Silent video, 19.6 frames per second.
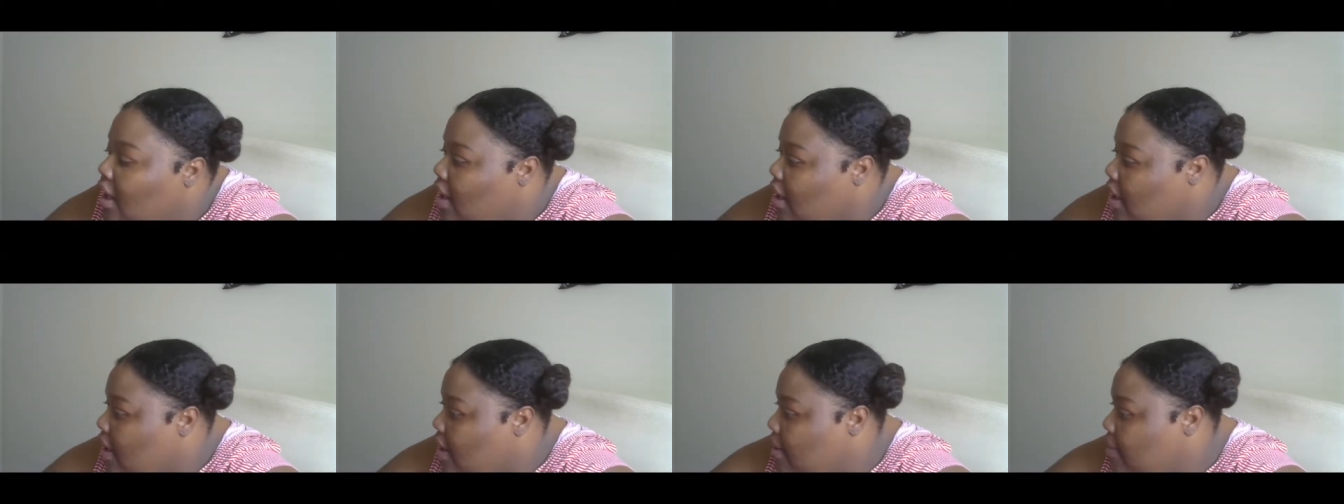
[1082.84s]

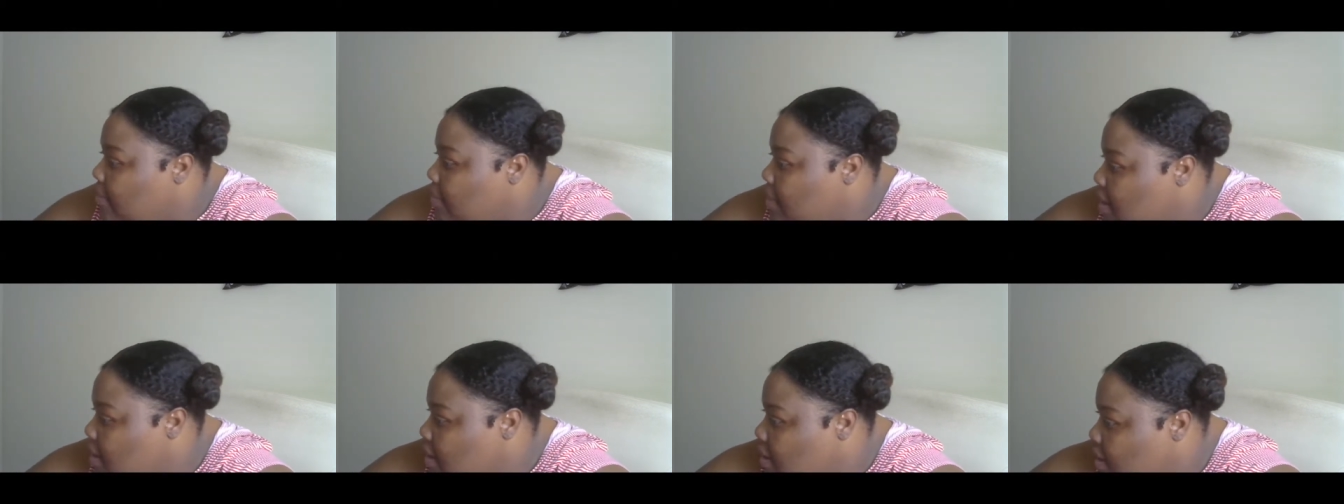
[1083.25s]
um,
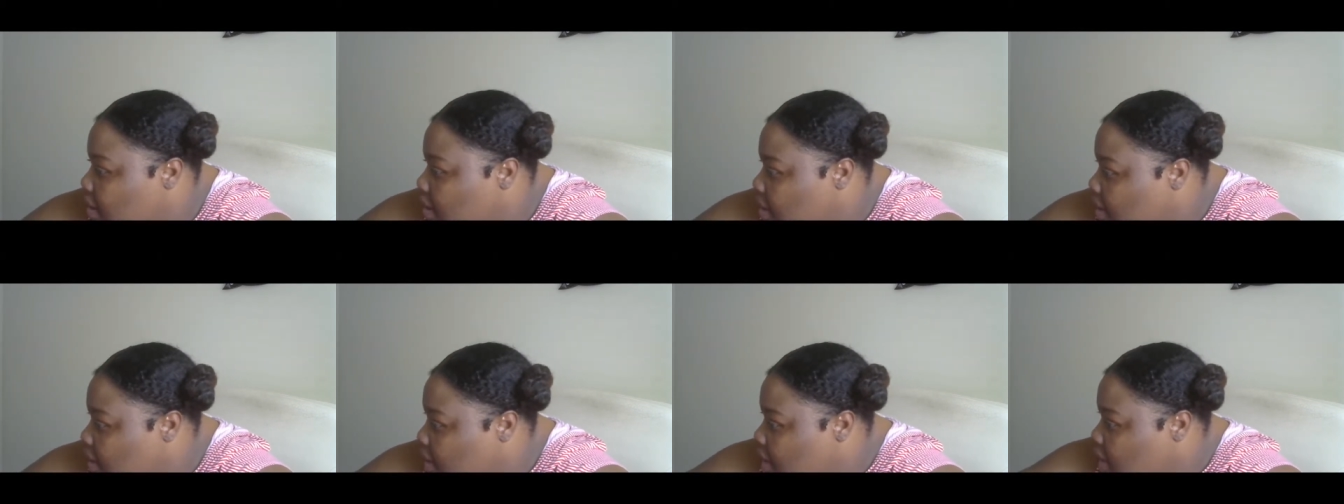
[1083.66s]

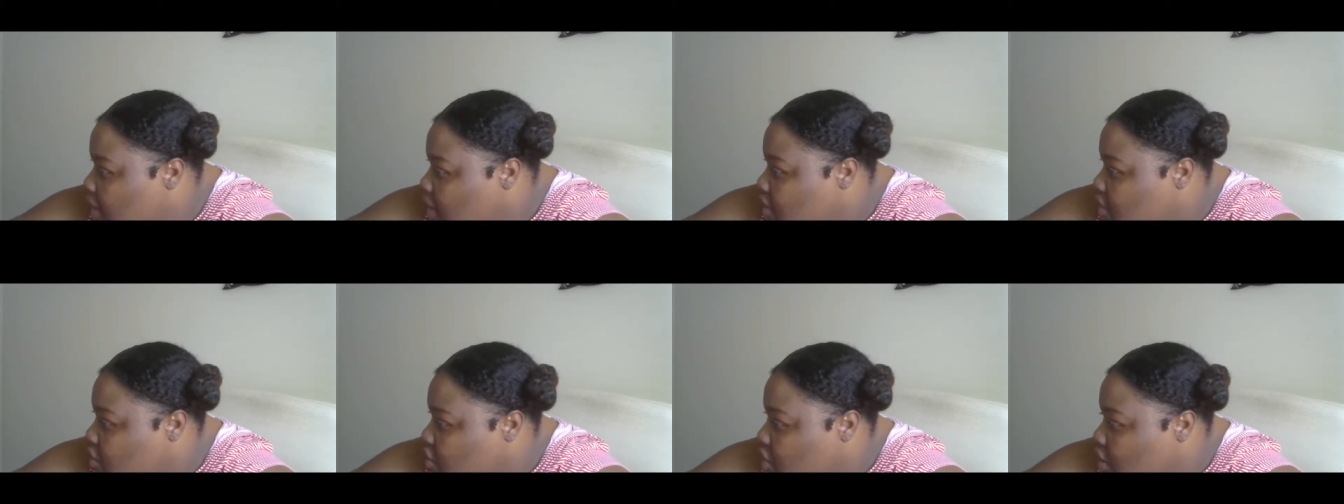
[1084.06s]

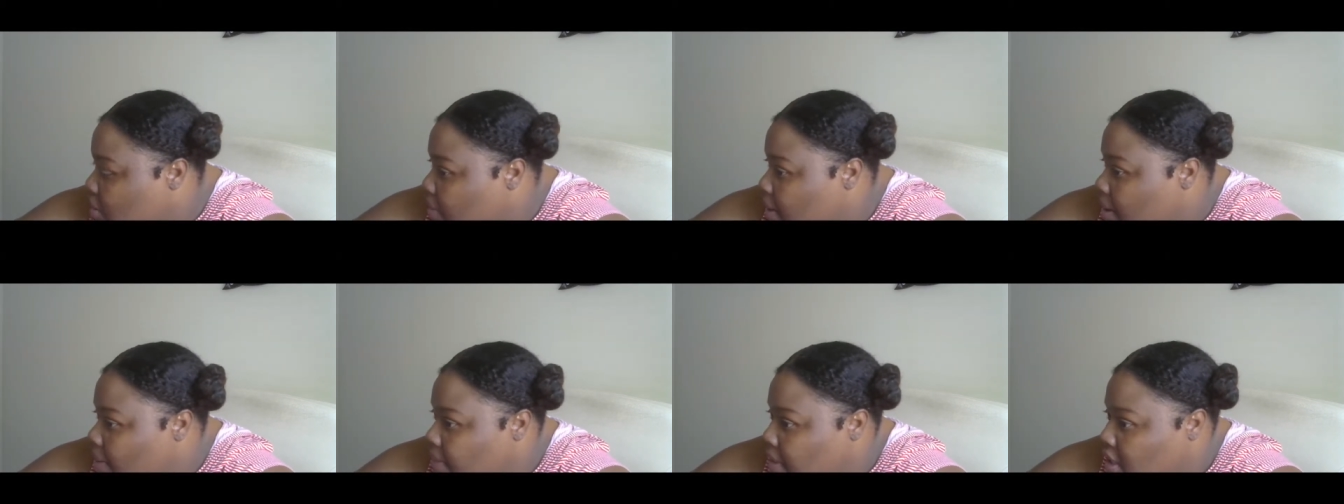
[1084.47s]
so what
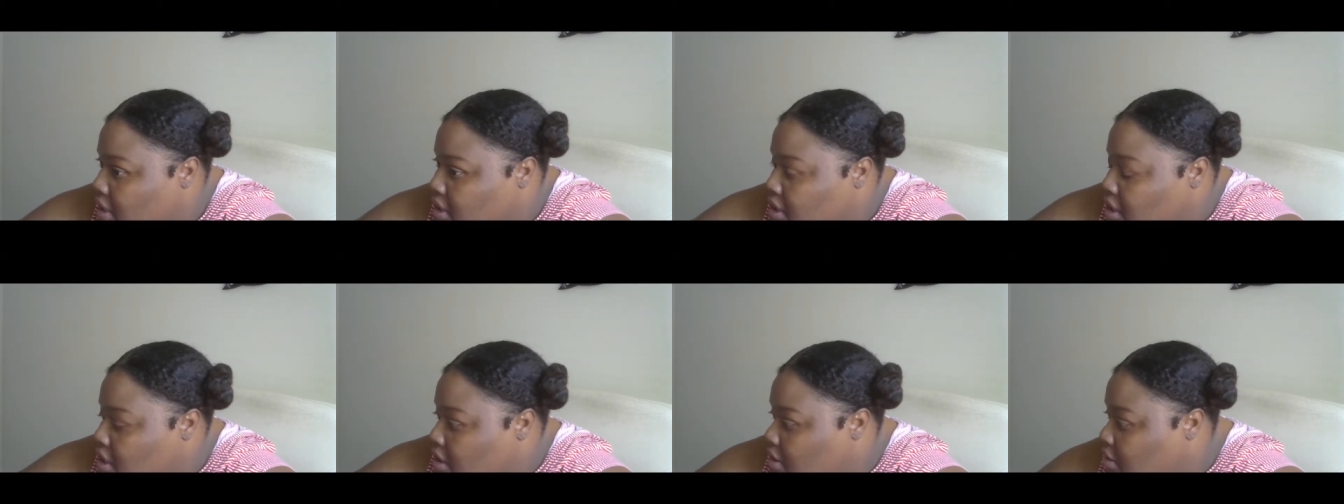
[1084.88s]
I'm going to
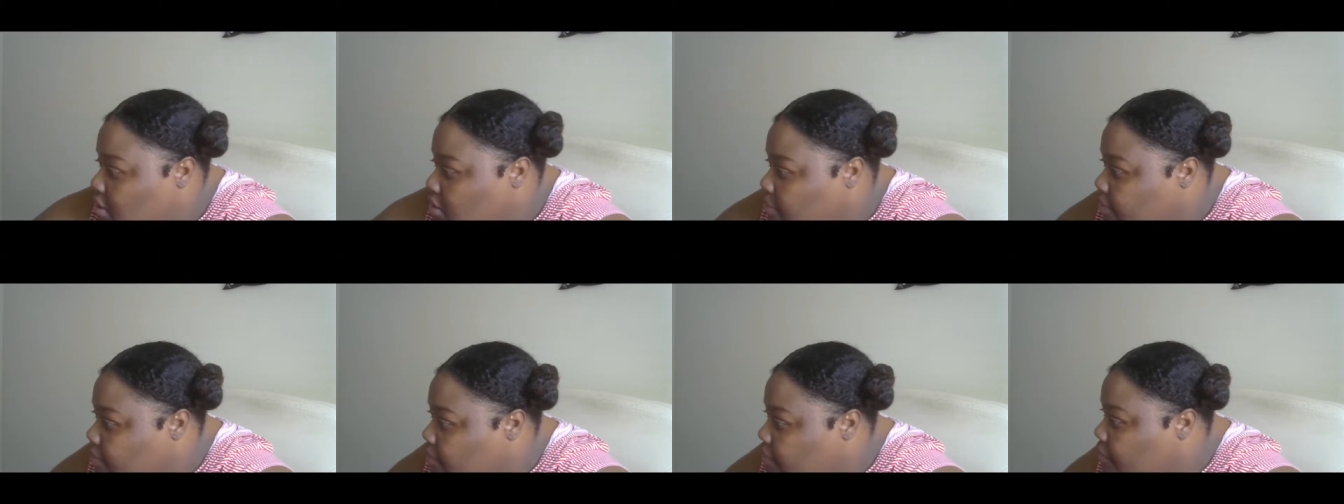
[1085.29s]
do